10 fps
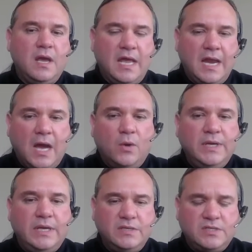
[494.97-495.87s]
and how we
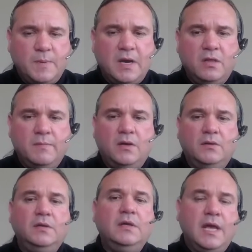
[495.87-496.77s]
can spare them
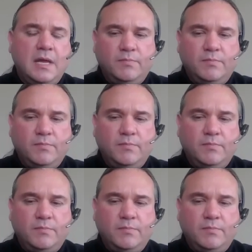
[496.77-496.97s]
out and